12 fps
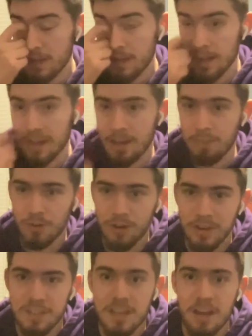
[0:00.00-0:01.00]
We're
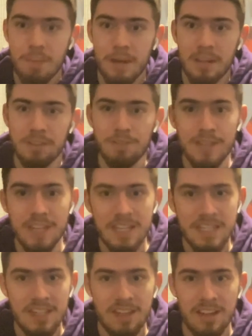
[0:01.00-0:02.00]
going to talk about the
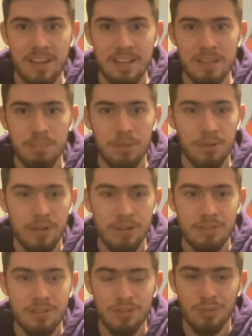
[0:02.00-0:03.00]
Phoenix Suns, per
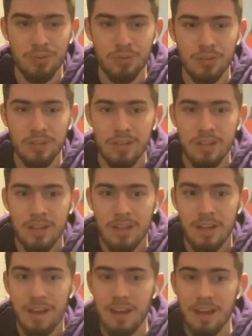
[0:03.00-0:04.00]
usual.
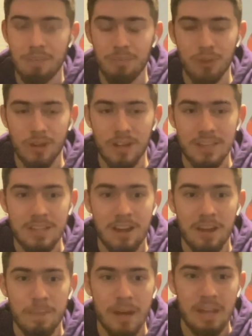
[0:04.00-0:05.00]
We're going to
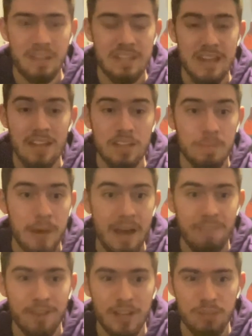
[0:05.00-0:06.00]
talk about the Dallas
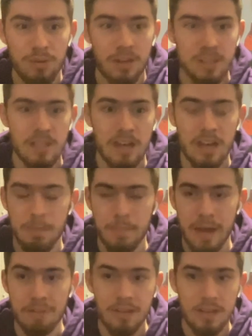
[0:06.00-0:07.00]
Mavericks. We're going to talk
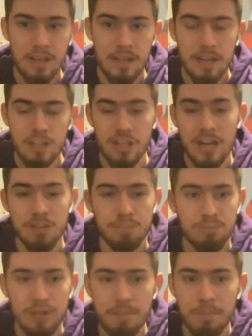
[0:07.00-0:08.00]
about Josh
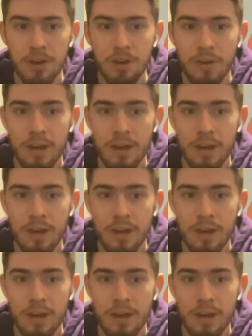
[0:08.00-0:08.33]
Primo.